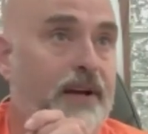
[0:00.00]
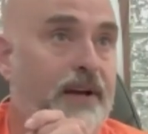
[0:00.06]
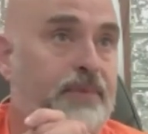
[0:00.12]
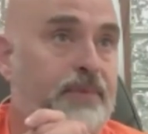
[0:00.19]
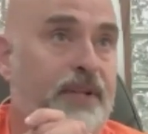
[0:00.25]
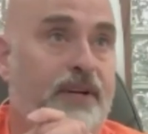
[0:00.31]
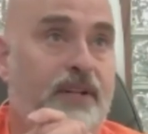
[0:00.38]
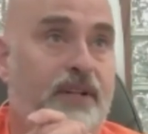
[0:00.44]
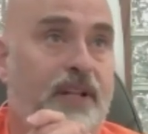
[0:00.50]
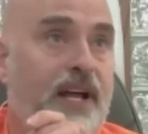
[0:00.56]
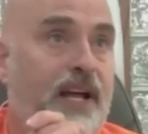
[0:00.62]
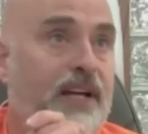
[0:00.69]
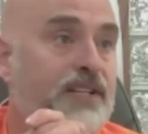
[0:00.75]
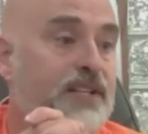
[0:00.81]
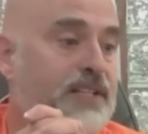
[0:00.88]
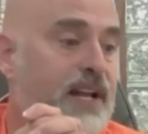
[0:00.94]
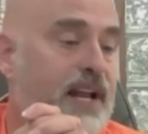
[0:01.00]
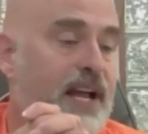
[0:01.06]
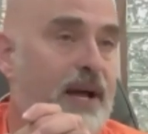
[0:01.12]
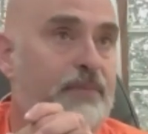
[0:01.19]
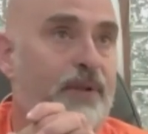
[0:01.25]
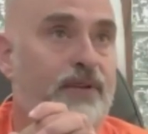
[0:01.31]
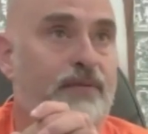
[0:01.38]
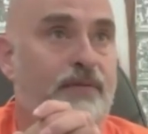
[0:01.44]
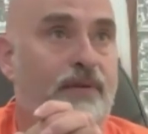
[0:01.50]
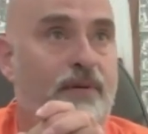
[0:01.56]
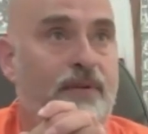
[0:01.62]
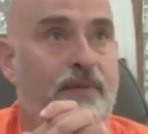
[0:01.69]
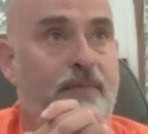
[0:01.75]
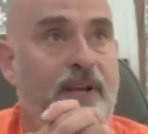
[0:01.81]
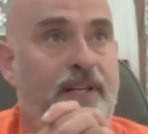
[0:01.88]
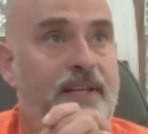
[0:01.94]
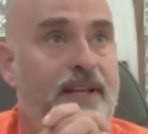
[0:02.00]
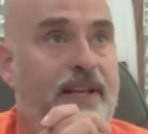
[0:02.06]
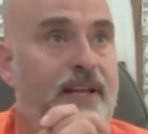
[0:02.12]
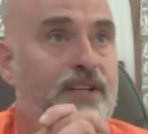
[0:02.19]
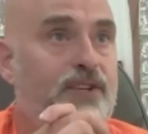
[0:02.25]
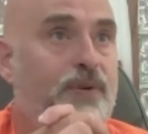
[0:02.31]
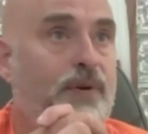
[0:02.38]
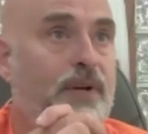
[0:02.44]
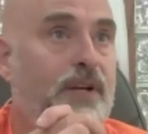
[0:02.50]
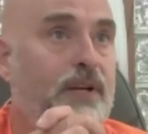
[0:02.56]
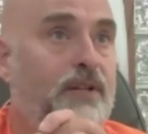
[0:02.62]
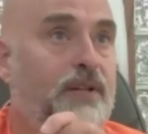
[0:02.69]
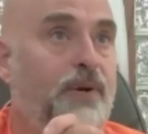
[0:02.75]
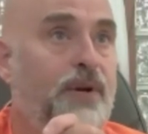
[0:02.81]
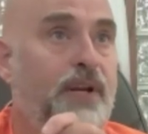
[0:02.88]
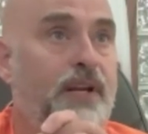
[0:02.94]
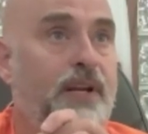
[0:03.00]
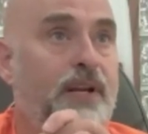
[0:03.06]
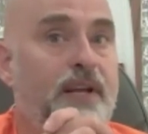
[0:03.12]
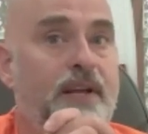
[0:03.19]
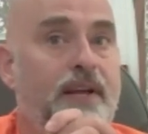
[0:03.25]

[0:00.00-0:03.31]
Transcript: political actions that happened throughout the Métis history, including